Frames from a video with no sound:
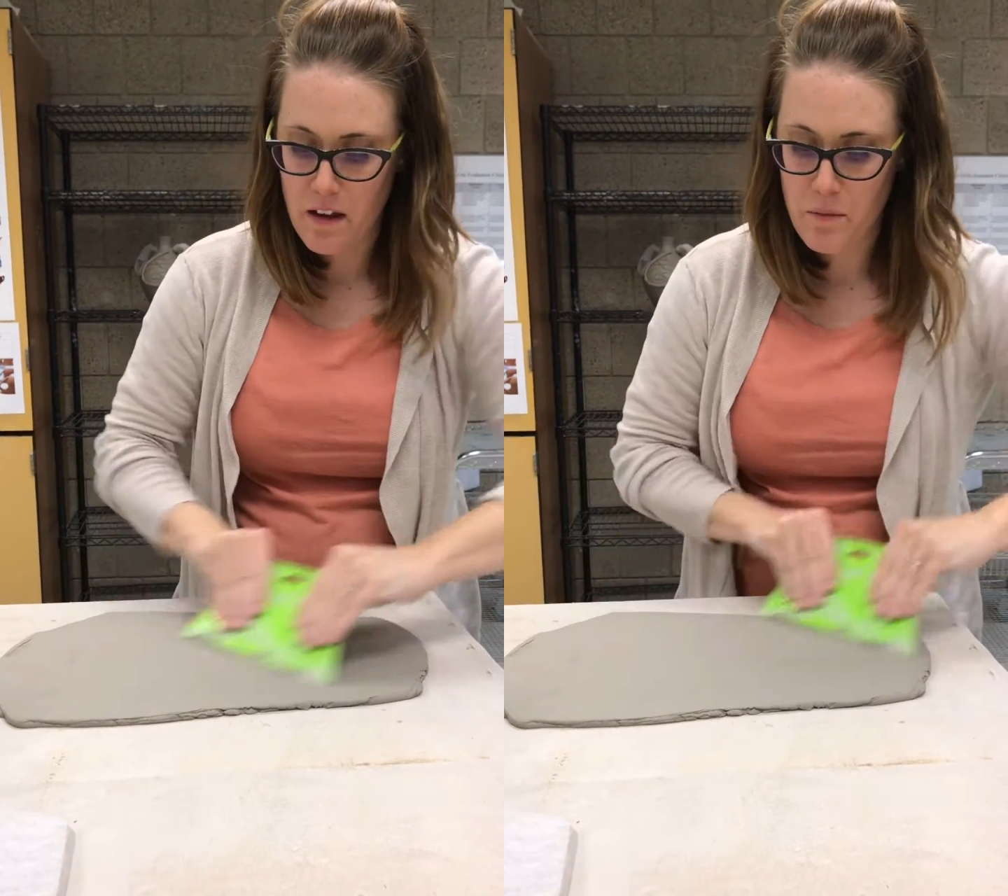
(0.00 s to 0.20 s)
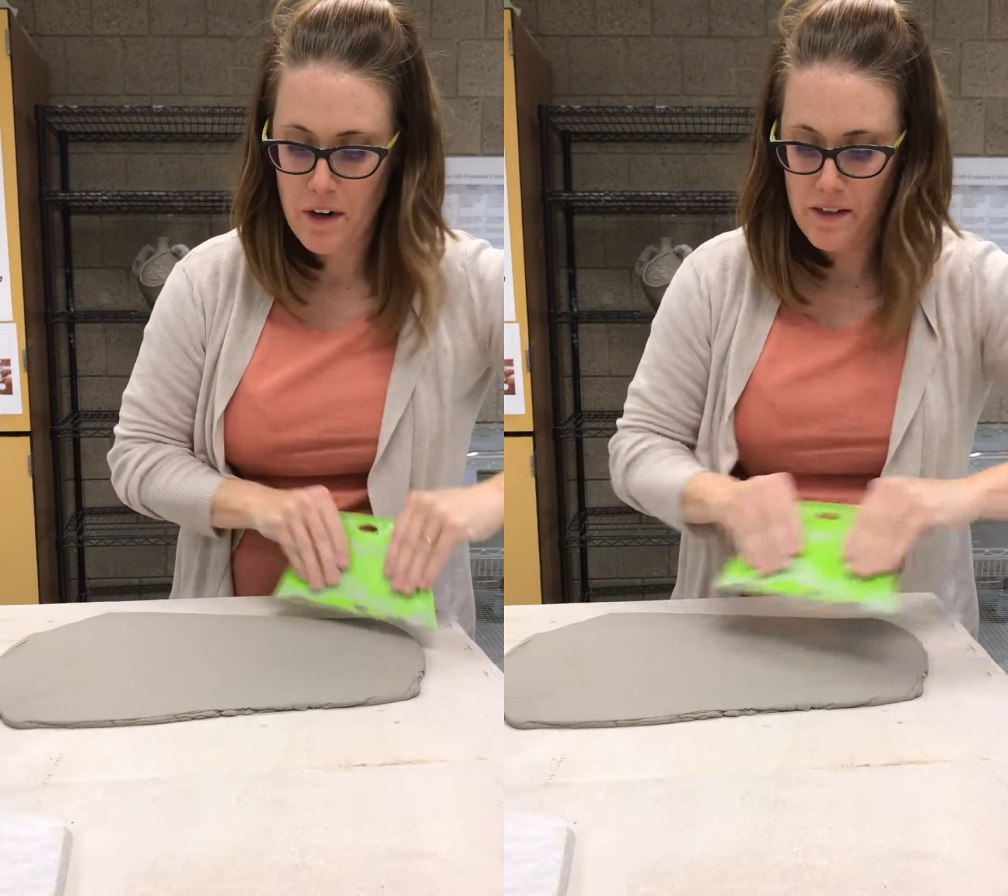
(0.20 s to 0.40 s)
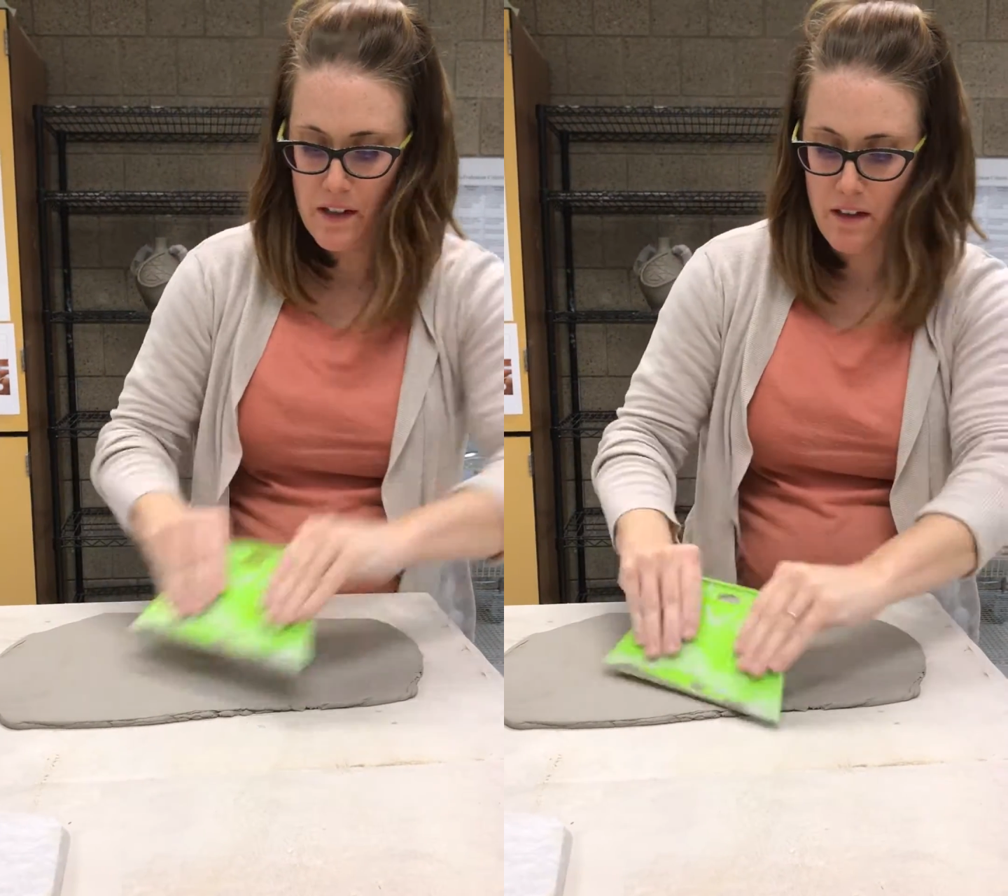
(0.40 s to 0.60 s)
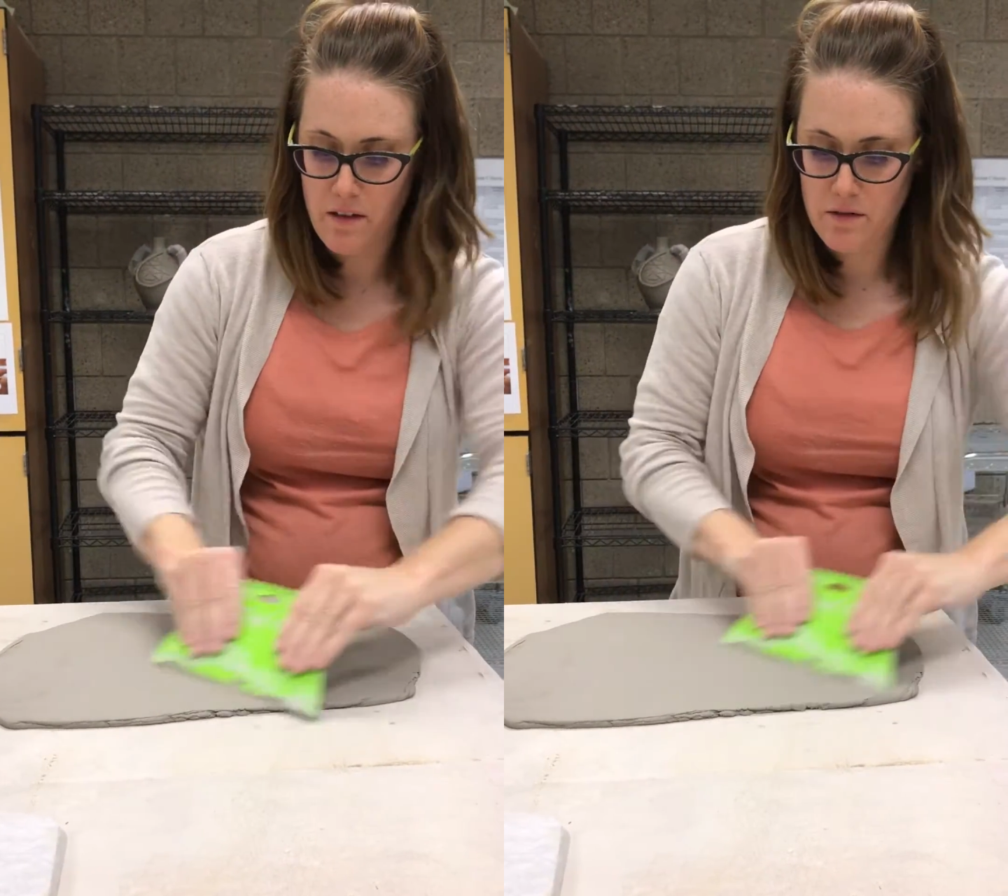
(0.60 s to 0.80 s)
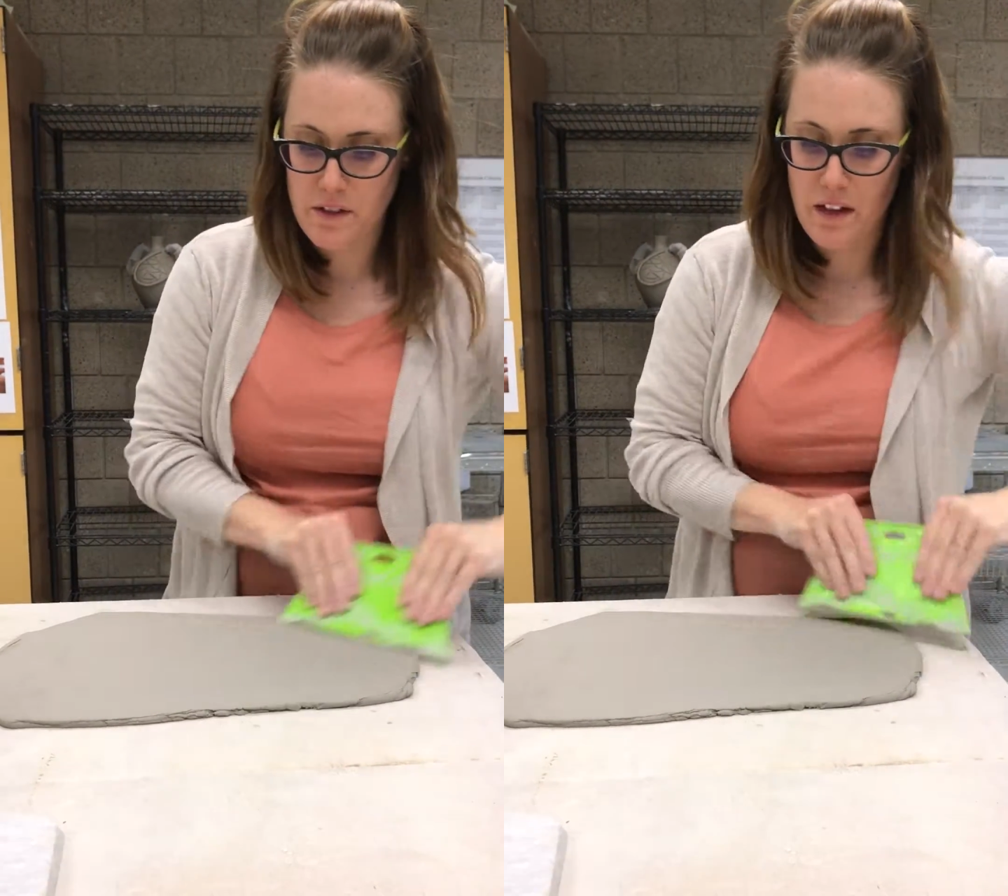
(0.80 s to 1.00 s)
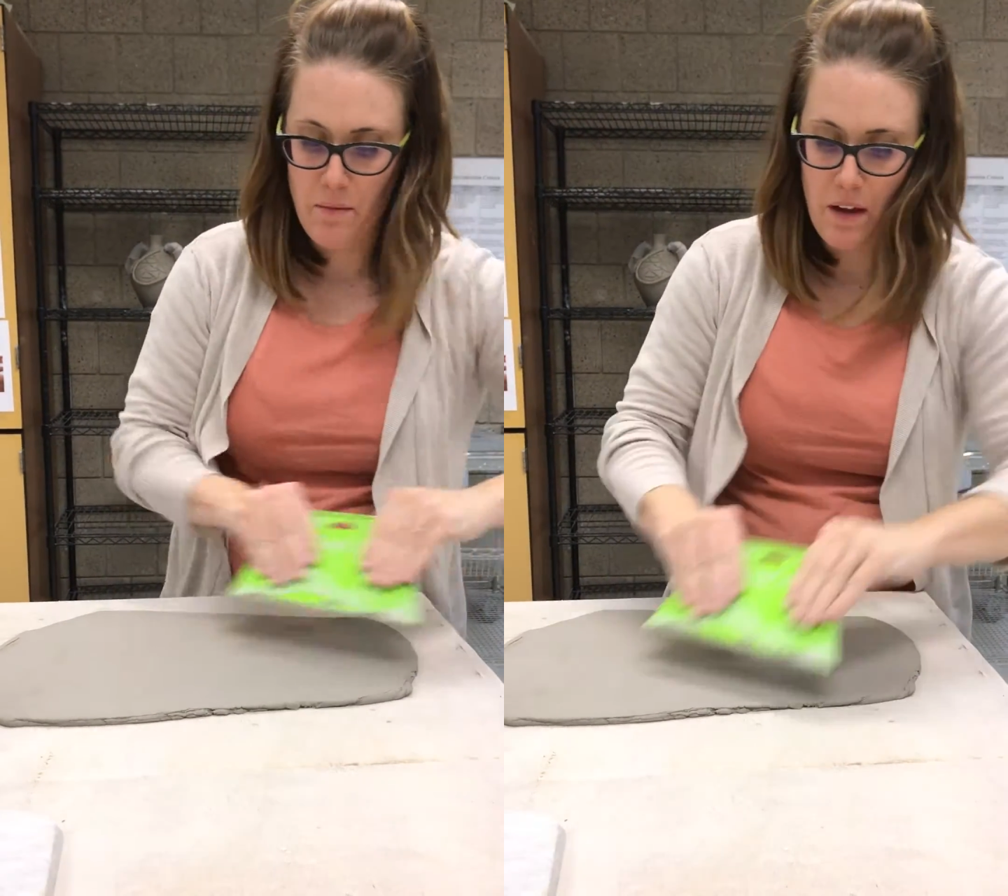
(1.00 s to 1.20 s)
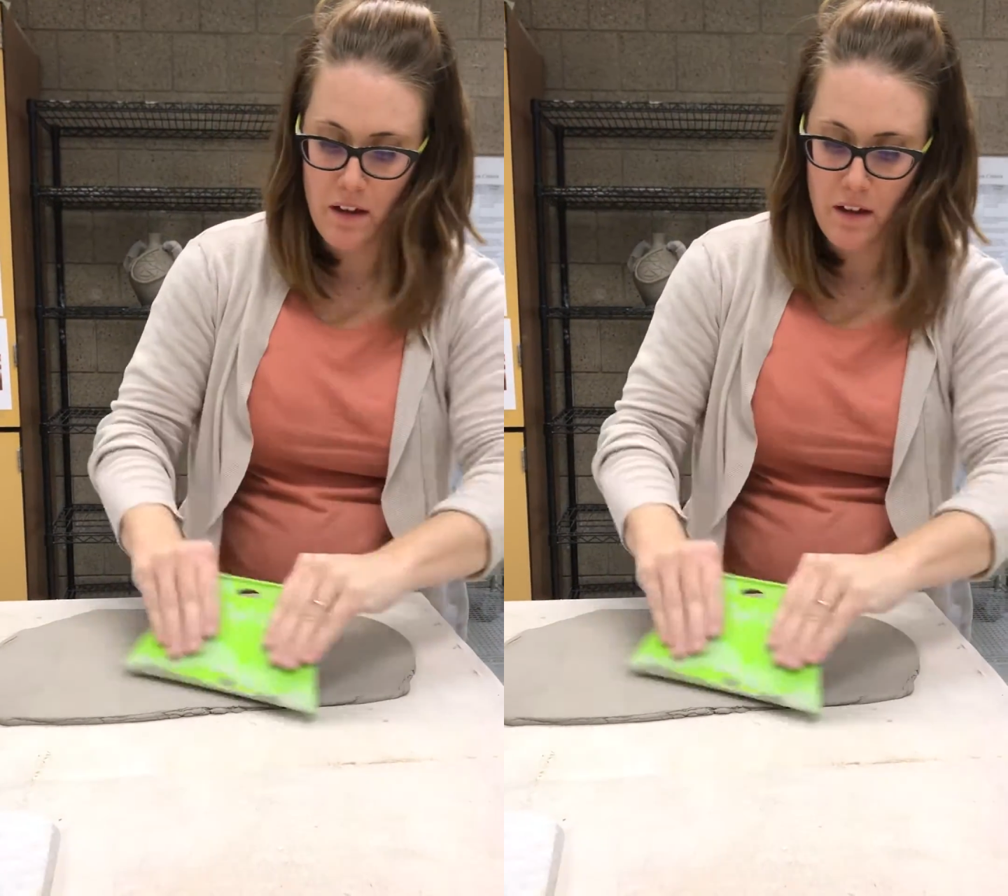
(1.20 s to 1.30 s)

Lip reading: compressing those clay